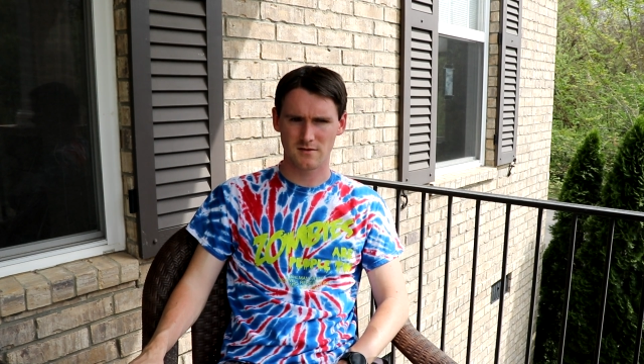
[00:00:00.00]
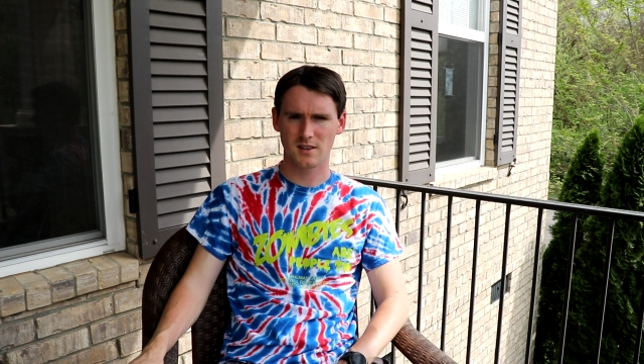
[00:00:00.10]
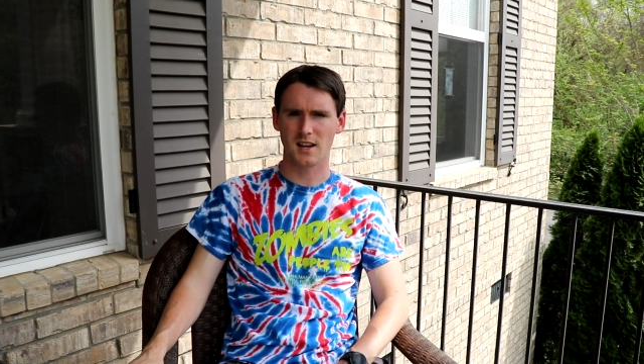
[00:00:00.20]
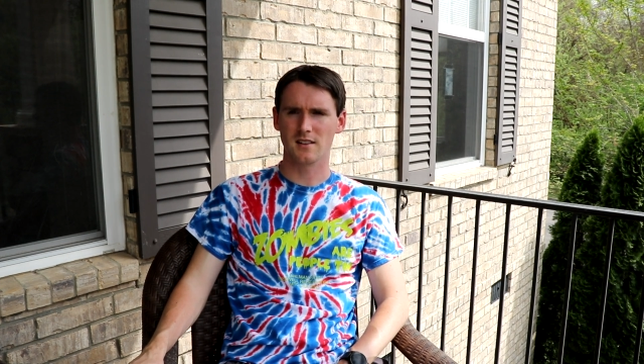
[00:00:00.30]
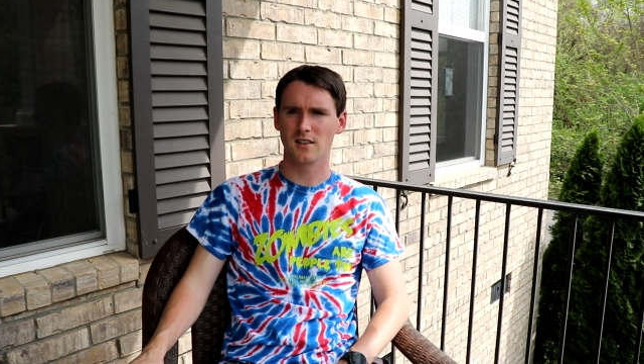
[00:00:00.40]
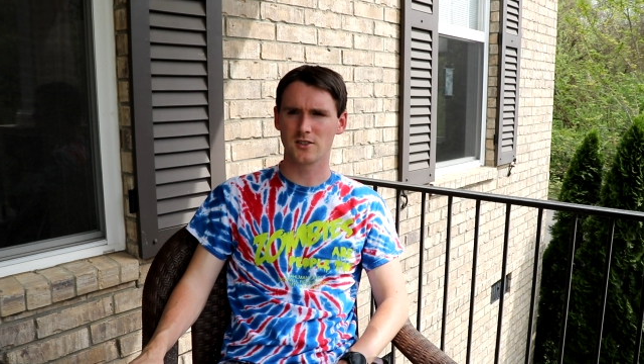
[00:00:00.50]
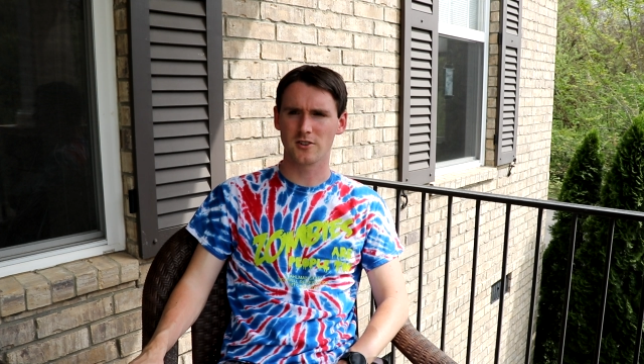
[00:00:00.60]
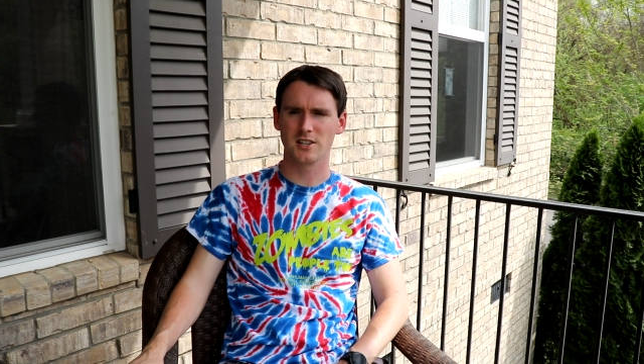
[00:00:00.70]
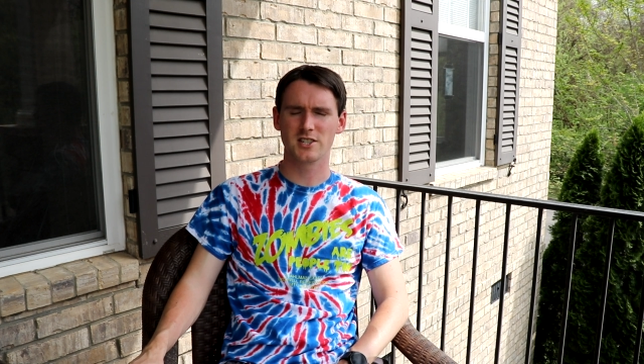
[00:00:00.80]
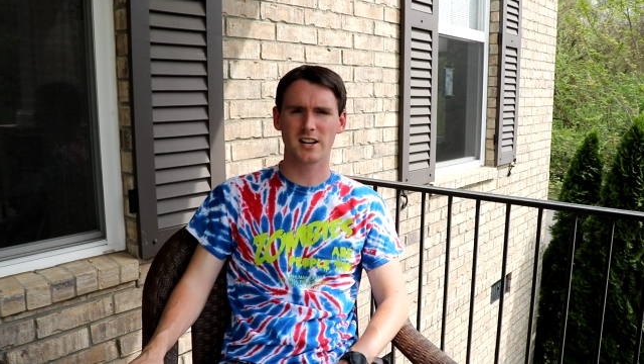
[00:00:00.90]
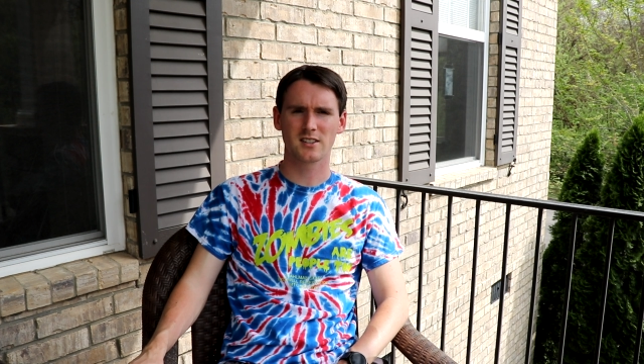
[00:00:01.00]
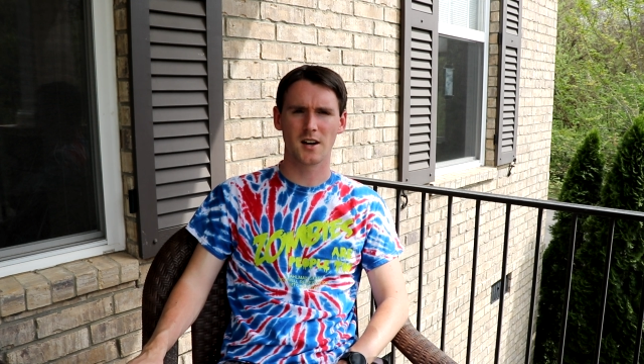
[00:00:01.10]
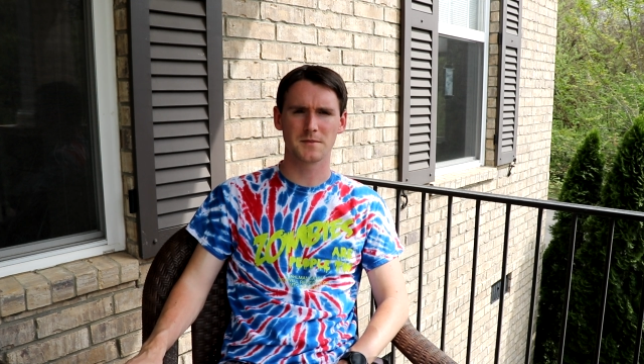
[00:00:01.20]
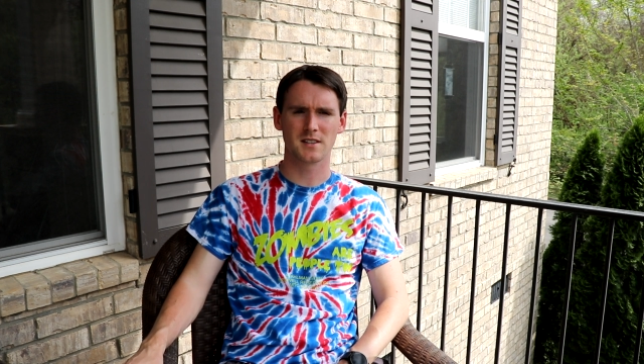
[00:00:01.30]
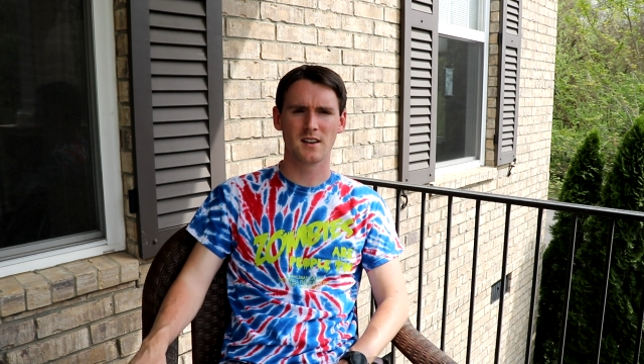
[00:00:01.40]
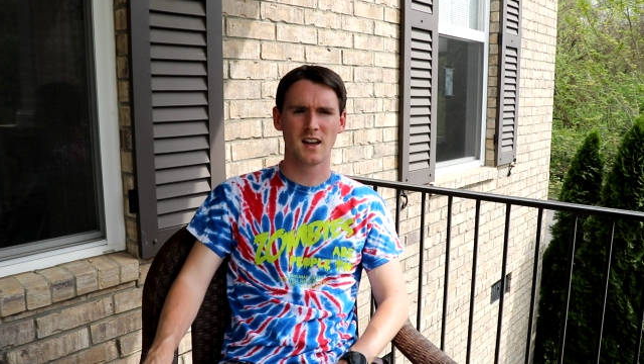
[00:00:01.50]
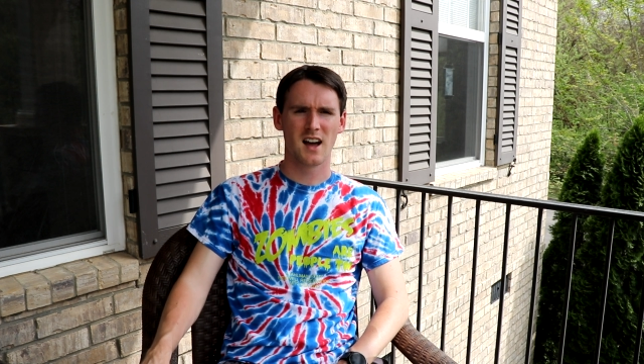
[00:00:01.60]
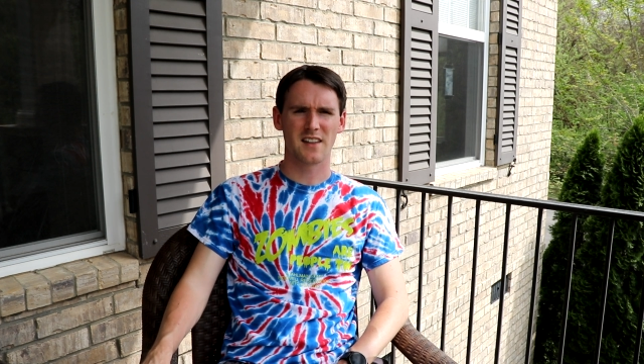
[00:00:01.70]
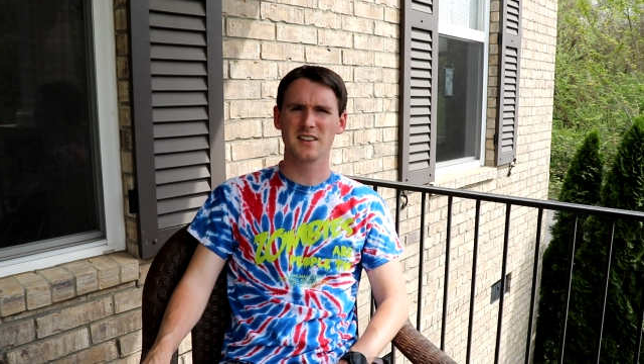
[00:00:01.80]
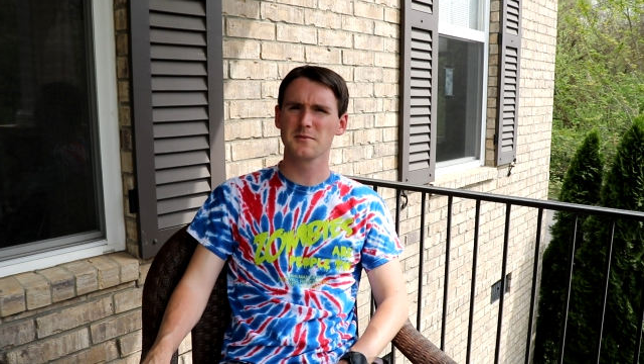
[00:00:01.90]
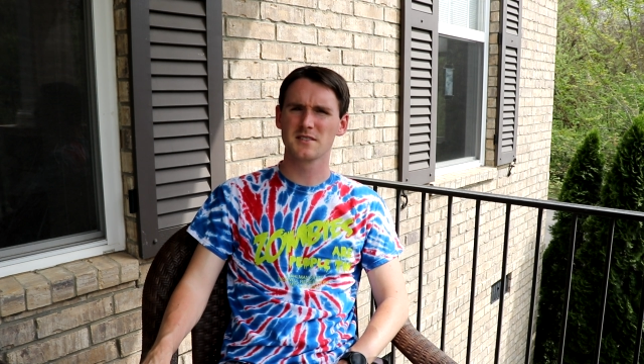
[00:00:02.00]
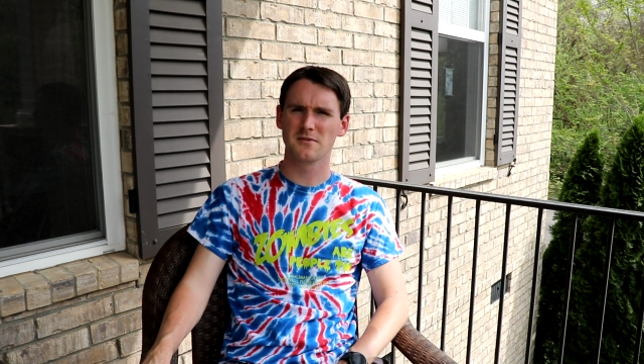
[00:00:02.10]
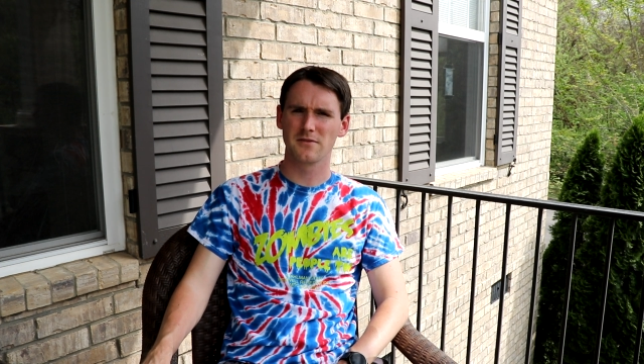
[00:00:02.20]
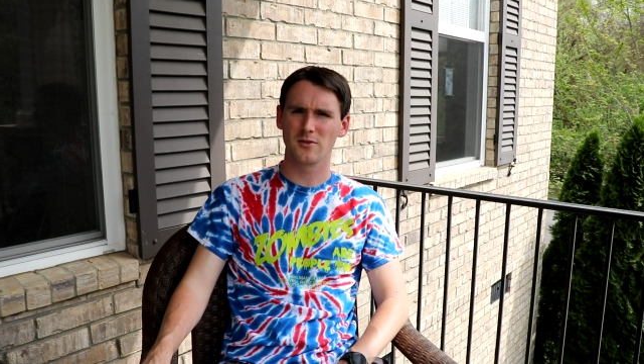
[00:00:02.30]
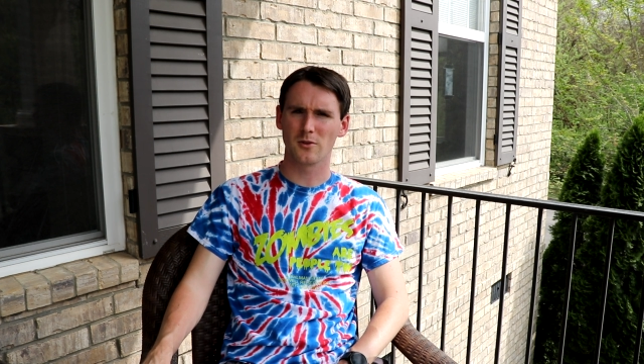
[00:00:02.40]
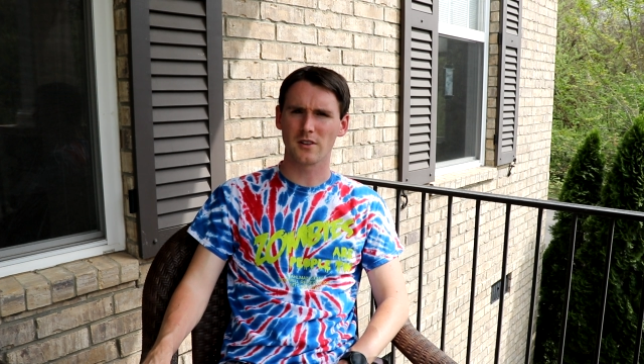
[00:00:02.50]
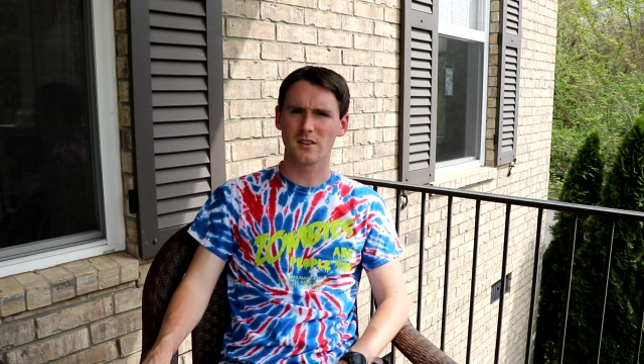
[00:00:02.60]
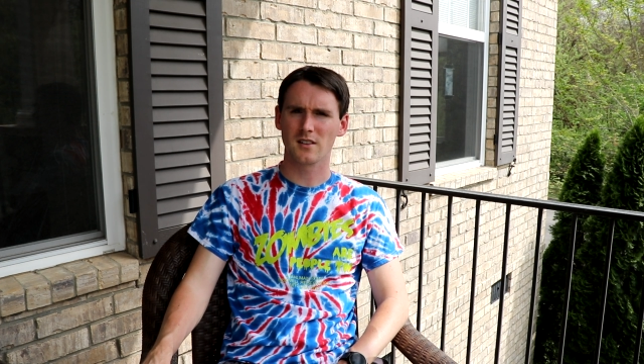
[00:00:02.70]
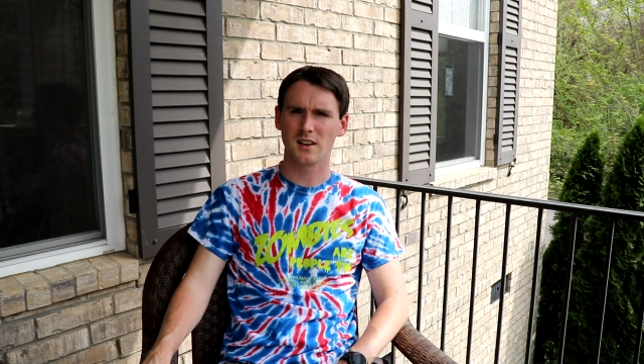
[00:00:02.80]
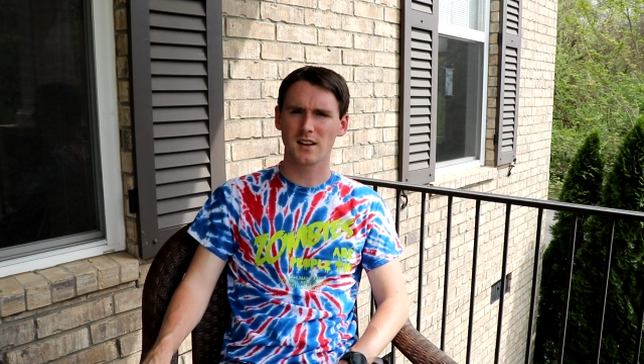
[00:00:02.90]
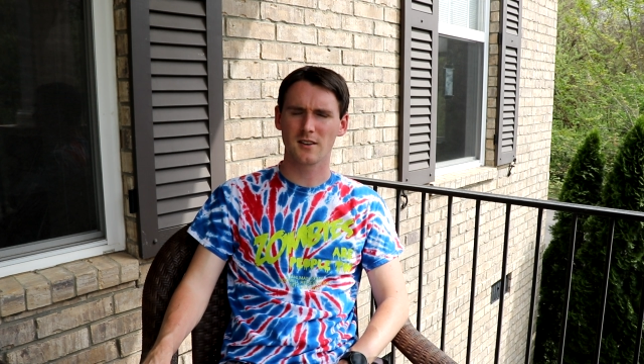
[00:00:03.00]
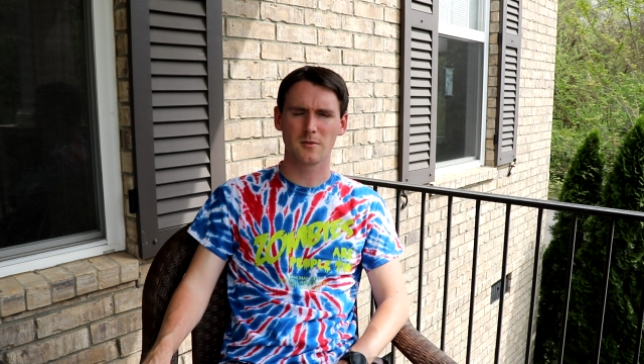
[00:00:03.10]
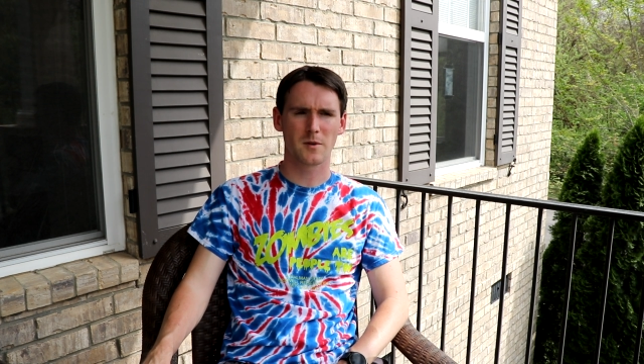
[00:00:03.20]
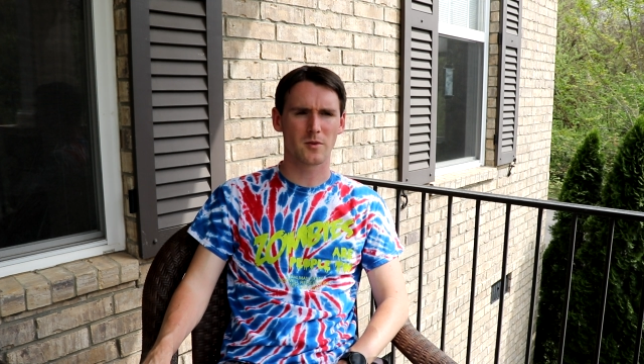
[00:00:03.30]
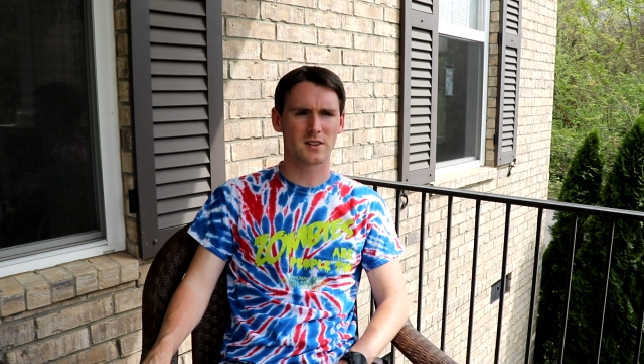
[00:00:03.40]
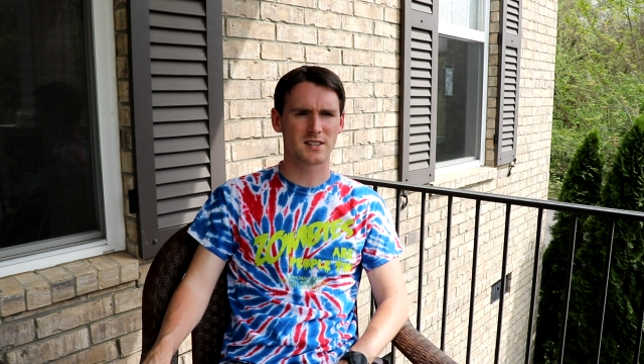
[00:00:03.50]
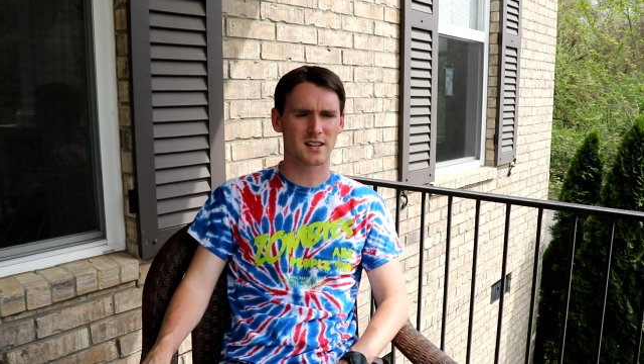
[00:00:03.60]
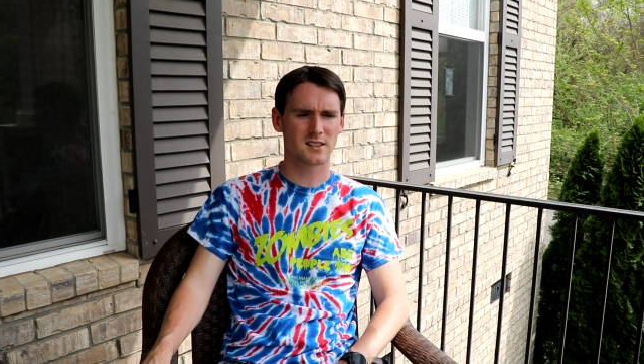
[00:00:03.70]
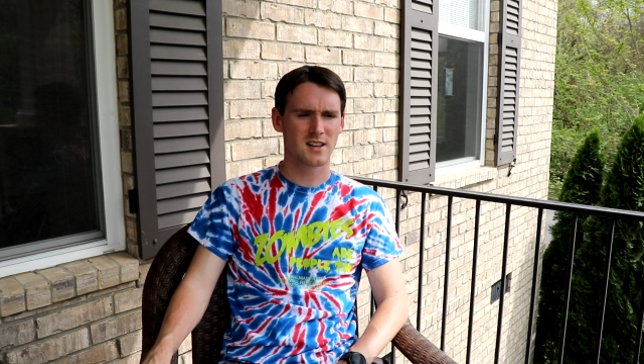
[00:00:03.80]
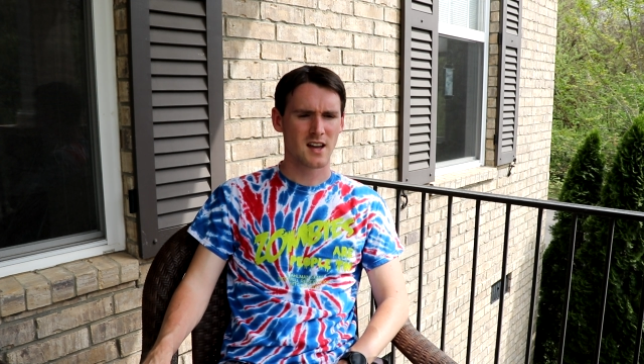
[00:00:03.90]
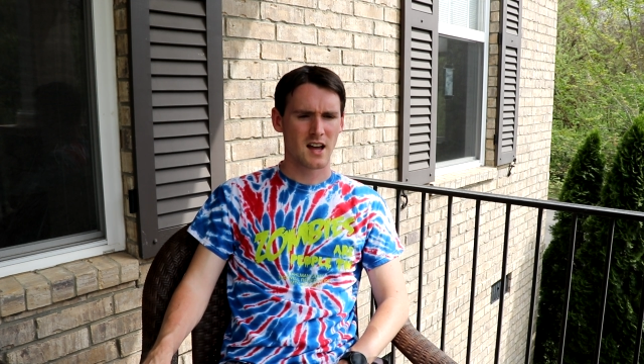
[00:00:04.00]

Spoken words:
Yeah, attorney Jack Thompson. I think he was in Florida. I can't remember exactly.